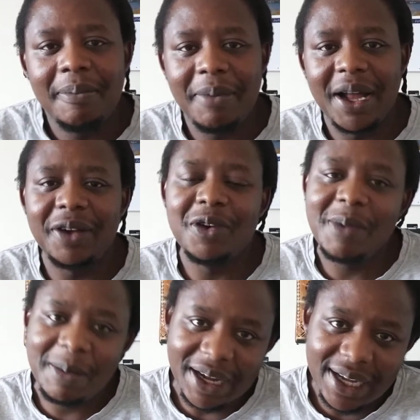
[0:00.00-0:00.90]
But
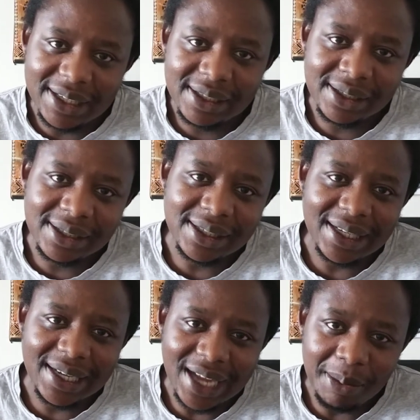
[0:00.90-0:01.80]
remember guys,
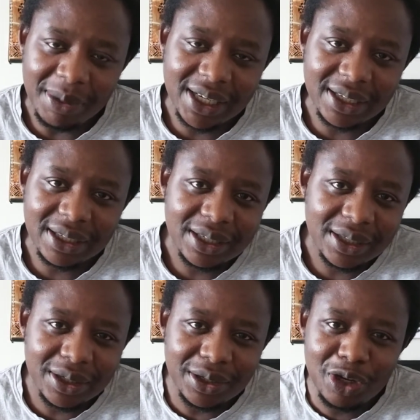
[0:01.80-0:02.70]
gambling,
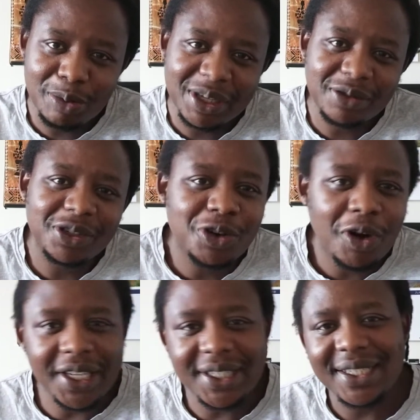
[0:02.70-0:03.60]
you must
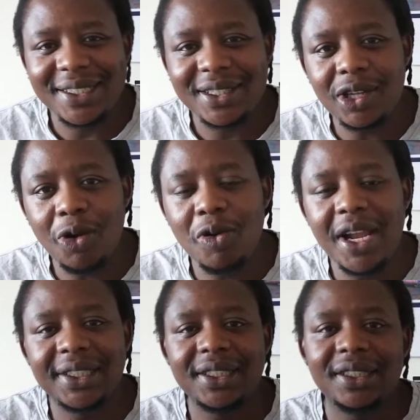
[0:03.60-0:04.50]
control it. Don't
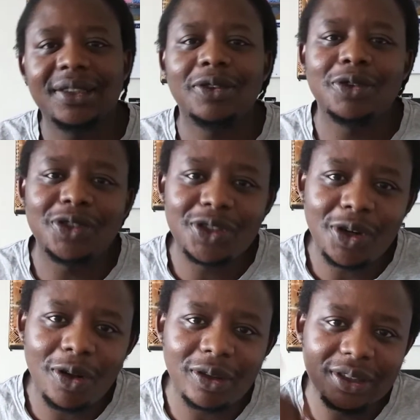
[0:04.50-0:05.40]
let it
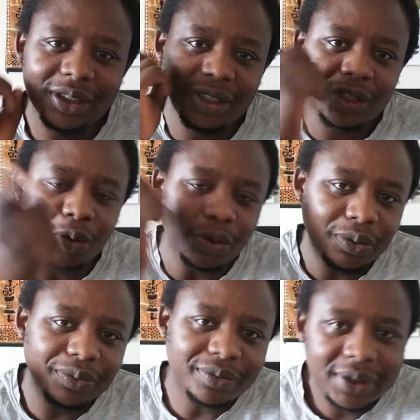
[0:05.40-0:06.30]
control you.
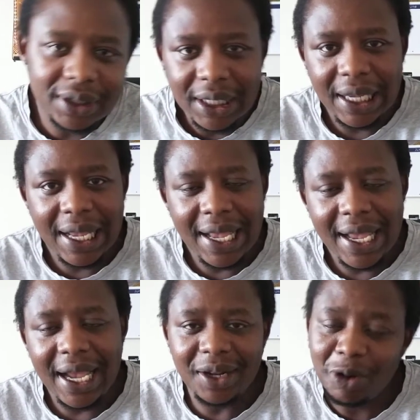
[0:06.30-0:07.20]

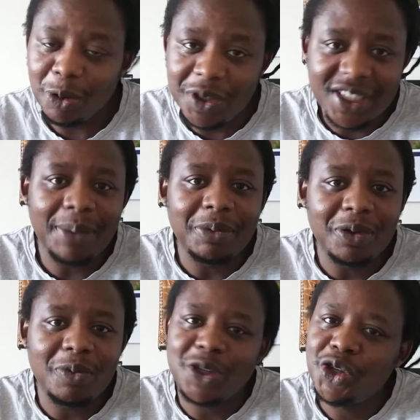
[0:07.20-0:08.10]
And always
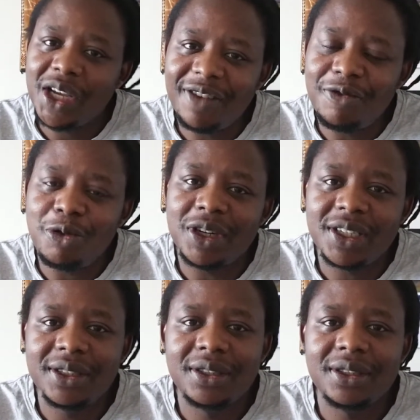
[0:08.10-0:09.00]
gamble what you can afford.
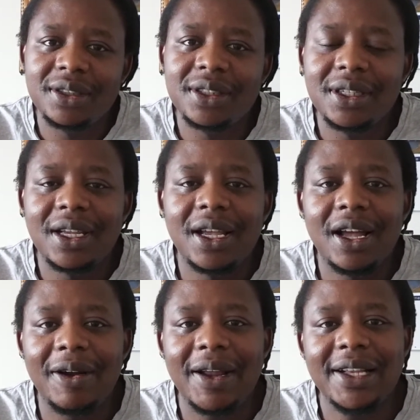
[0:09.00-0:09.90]

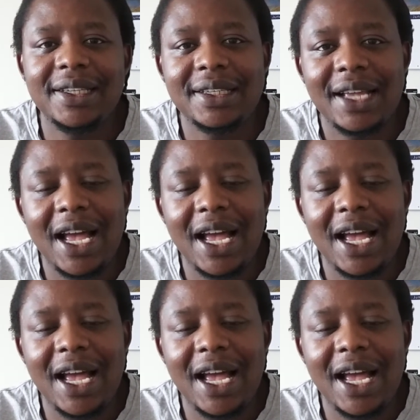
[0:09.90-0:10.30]
Alright?